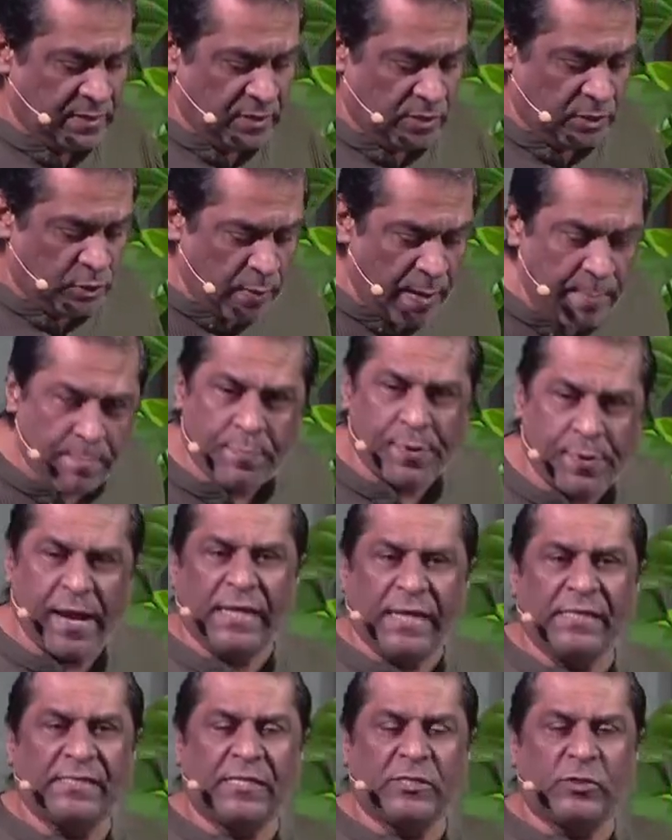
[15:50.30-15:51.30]
To
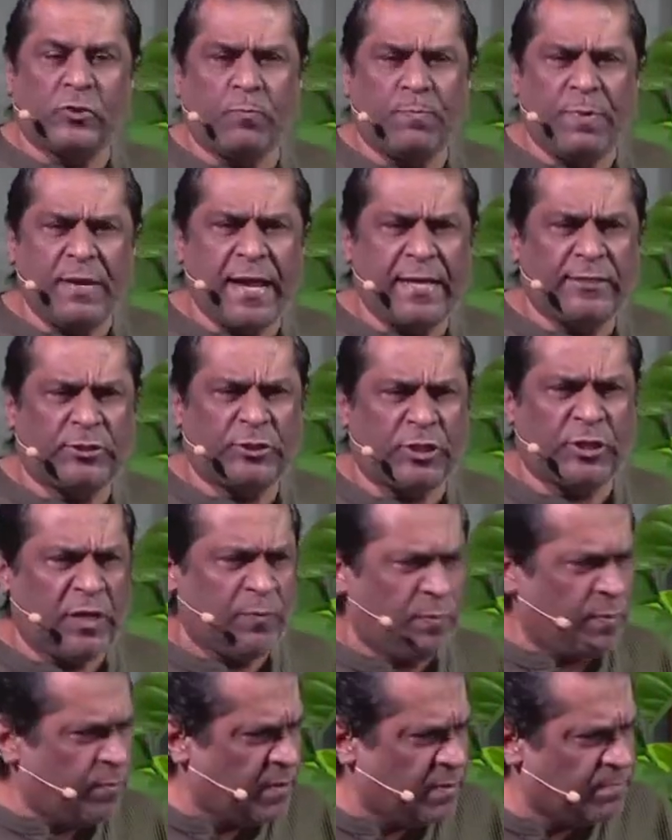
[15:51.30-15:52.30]
embrace the supernatural.
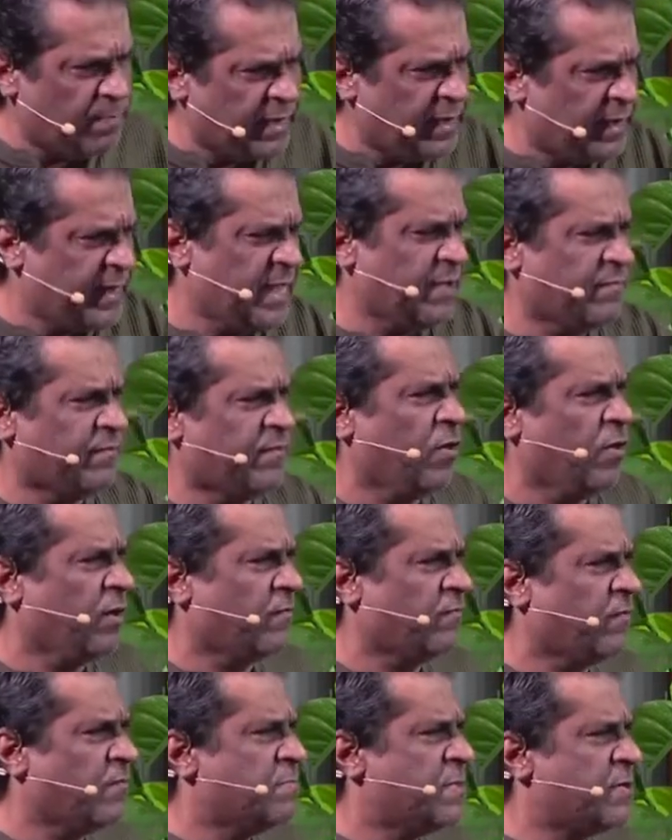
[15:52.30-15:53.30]
We want to believe God
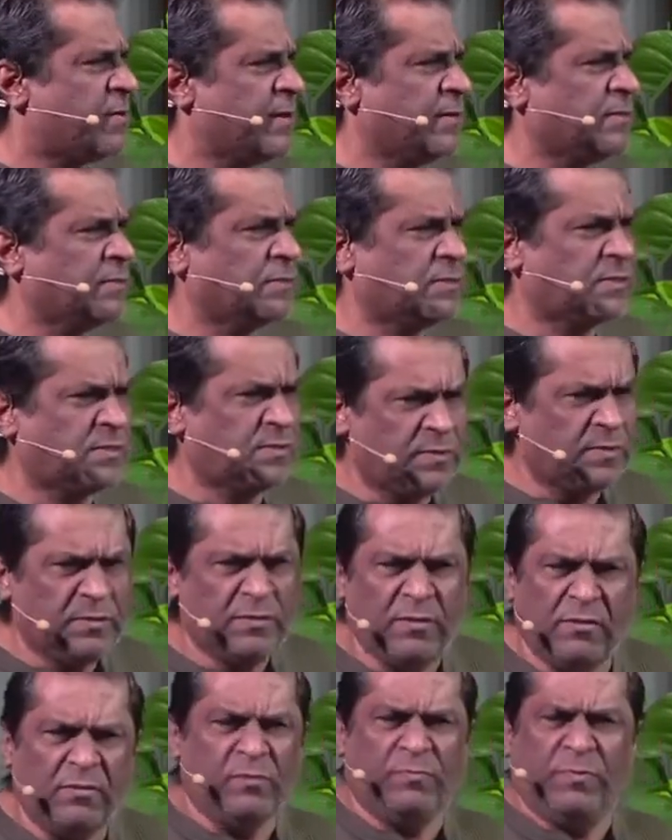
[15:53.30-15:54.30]
for miracles.
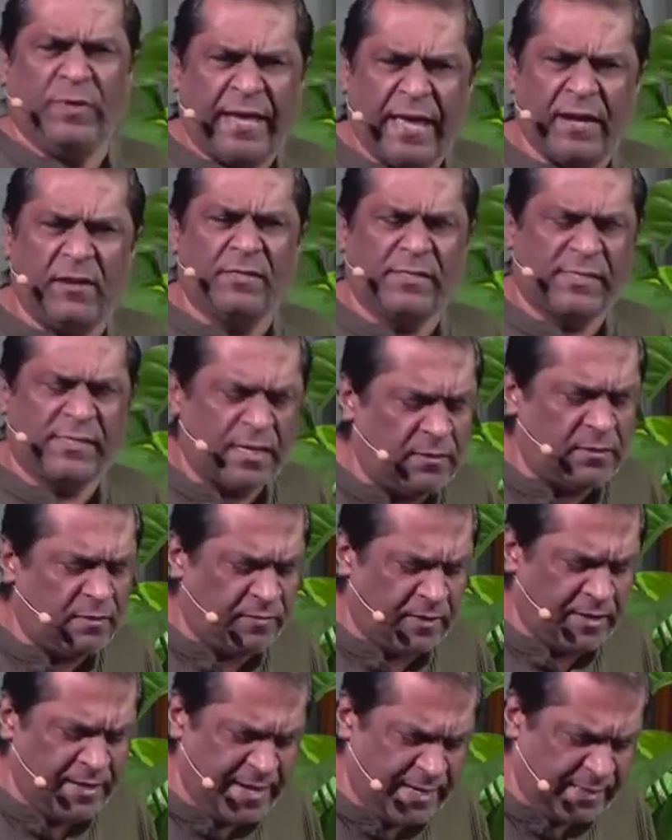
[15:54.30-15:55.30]
No, we cannot settle for
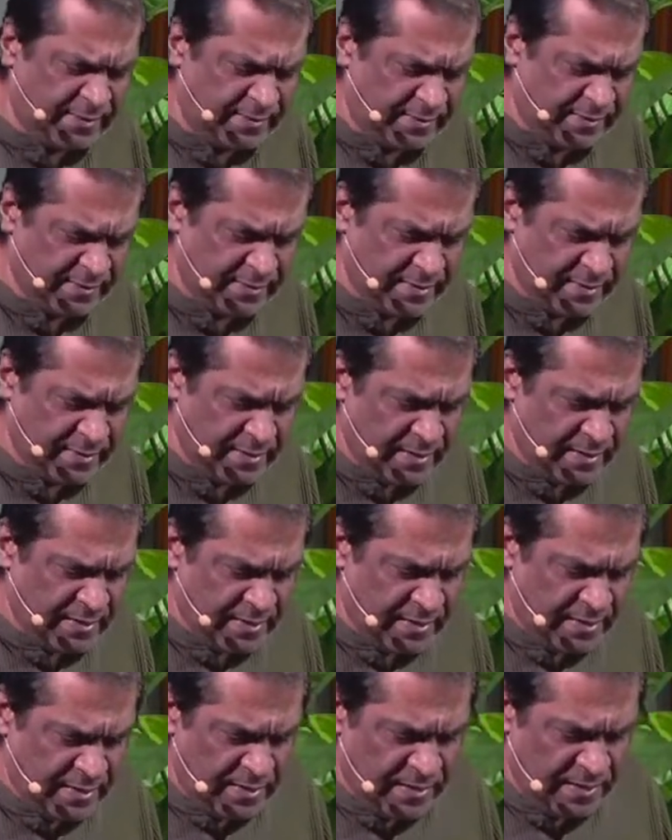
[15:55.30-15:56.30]
less.
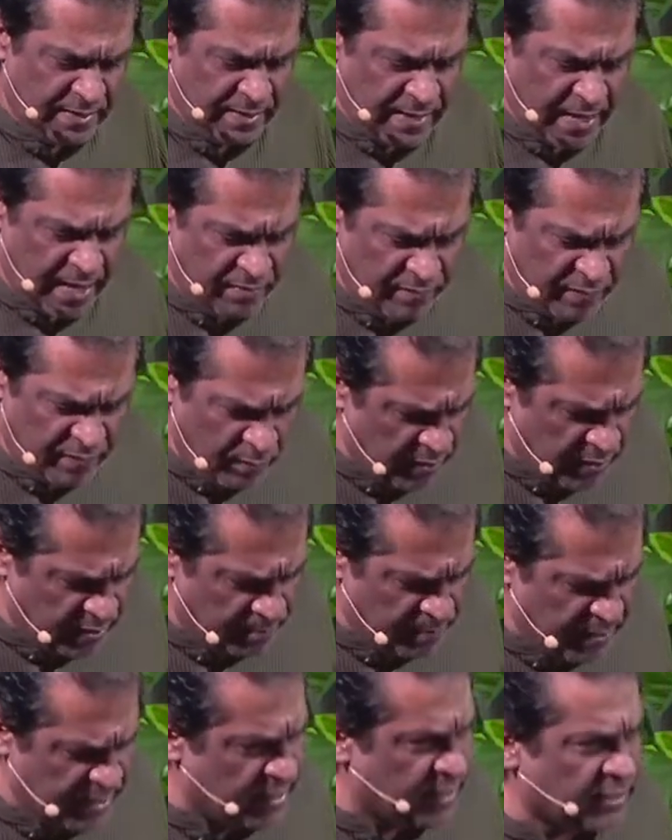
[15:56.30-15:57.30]
And we want to
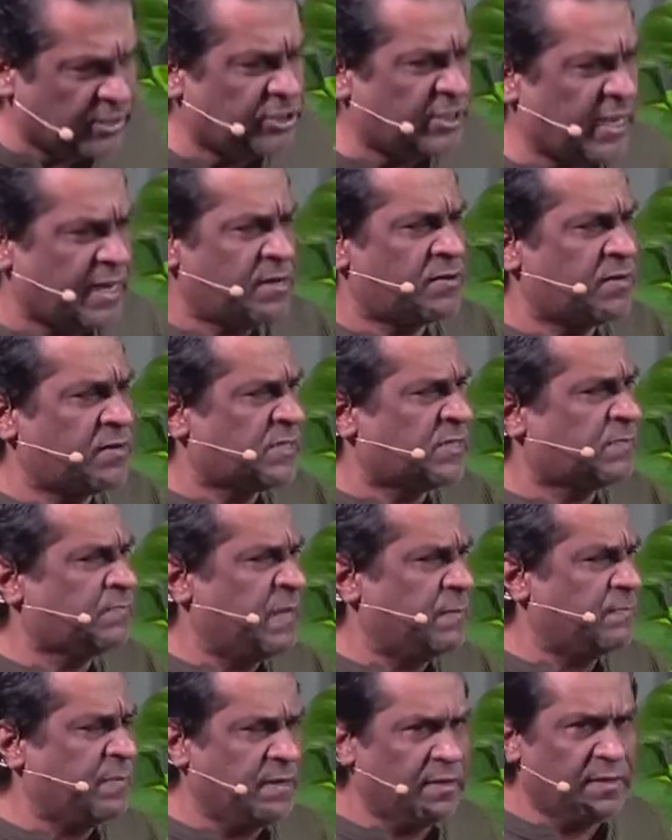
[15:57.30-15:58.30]
be a generous
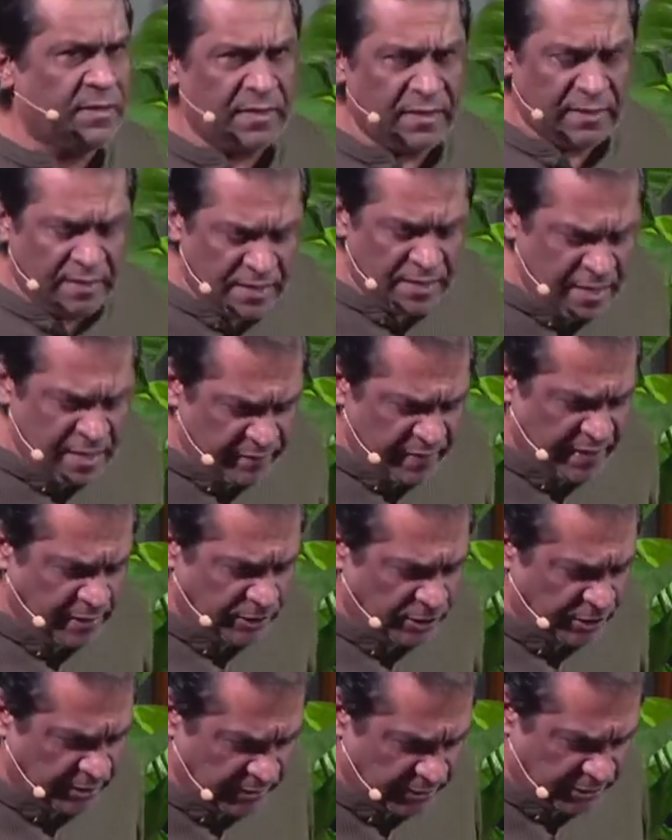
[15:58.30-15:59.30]
people, a giving
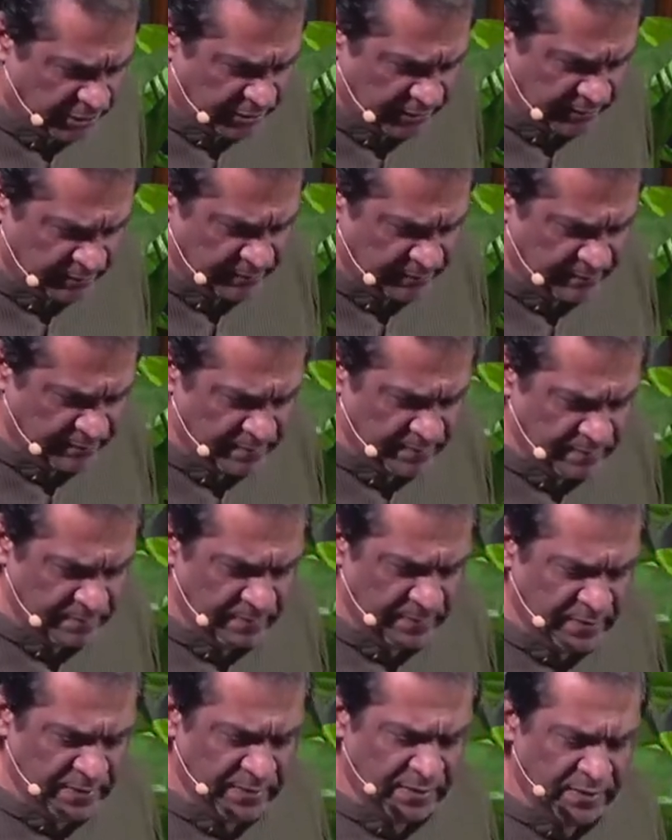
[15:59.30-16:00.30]
church.
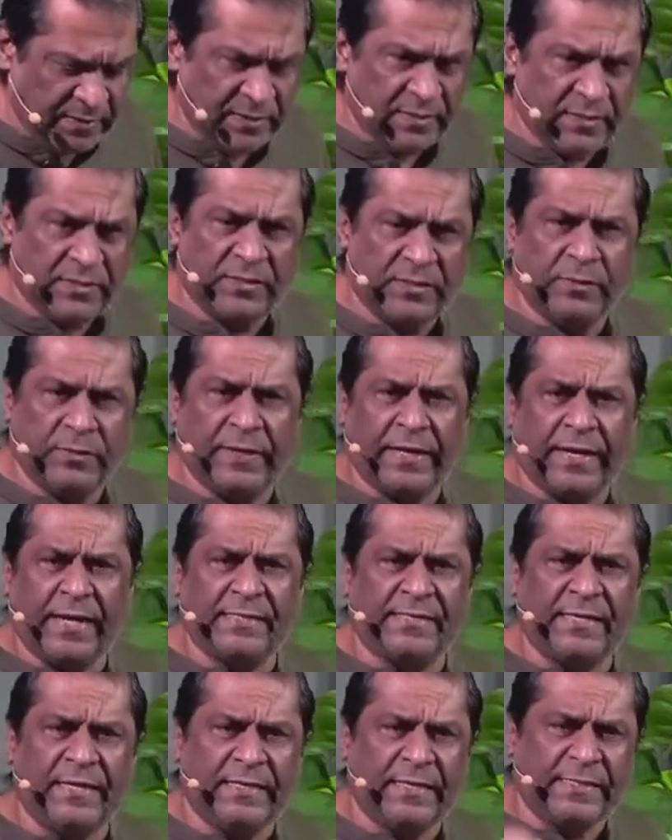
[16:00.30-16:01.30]
So like I
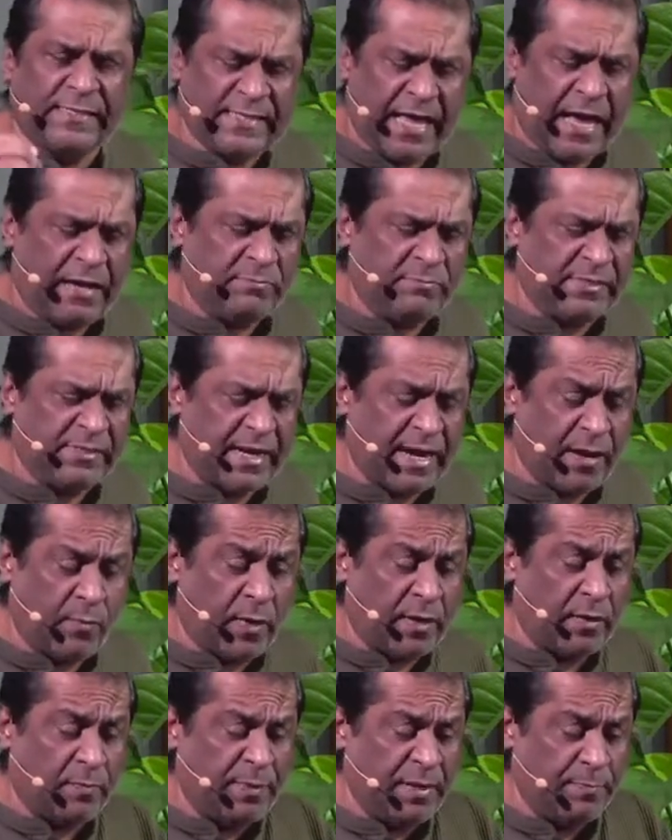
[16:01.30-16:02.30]
said, the Psalms that I want to be